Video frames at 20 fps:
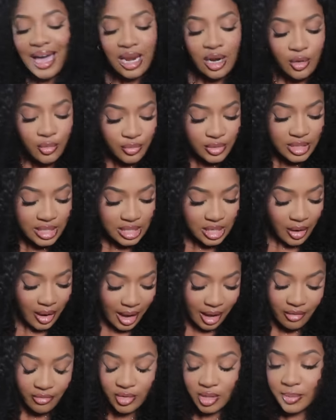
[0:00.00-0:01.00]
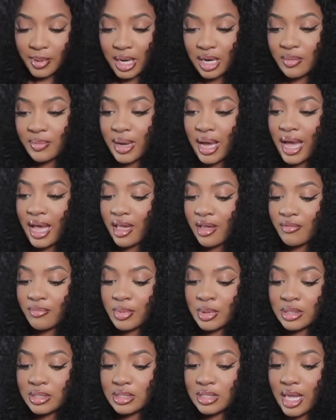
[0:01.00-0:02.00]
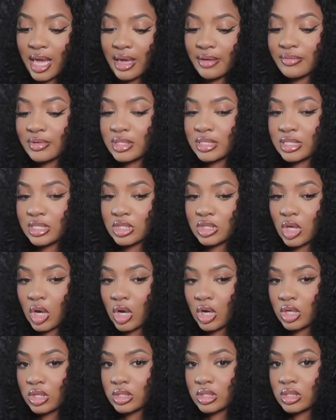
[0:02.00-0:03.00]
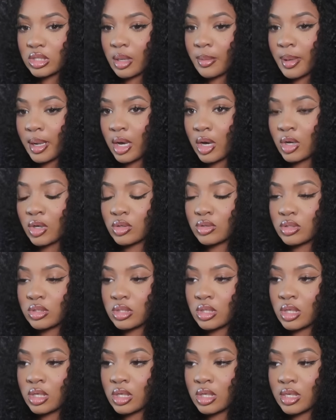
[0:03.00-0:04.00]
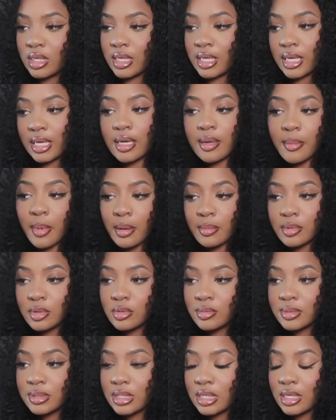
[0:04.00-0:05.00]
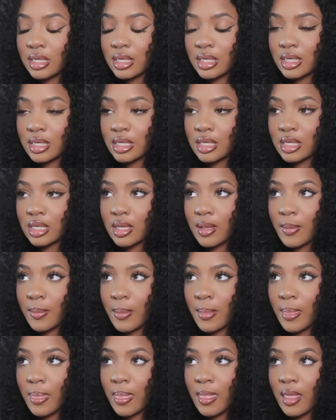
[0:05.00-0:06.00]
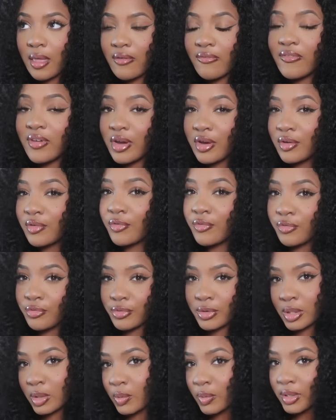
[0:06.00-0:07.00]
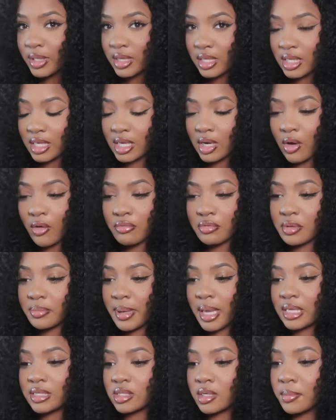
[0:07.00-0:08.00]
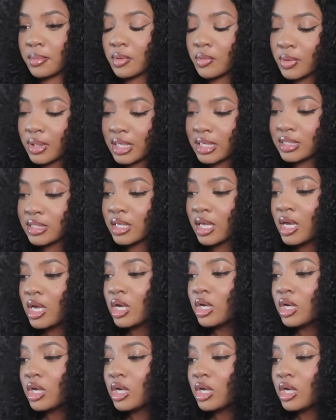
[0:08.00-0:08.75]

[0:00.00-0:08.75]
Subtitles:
I don't really know how I feel about it, but I have been having these thoughts about getting my boobs done very frequently over the past couple of weeks.